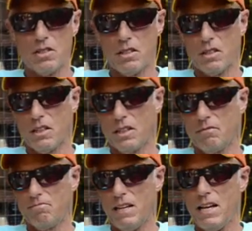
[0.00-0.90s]
in the like
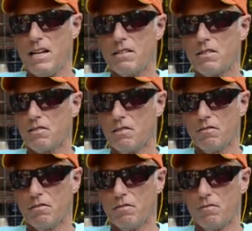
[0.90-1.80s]
8 to
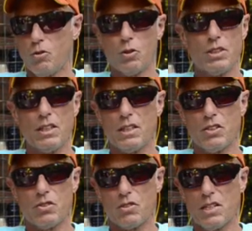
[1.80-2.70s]
14
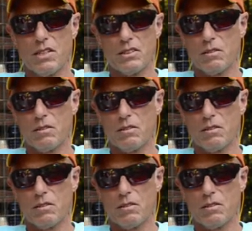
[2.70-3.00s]
inch range.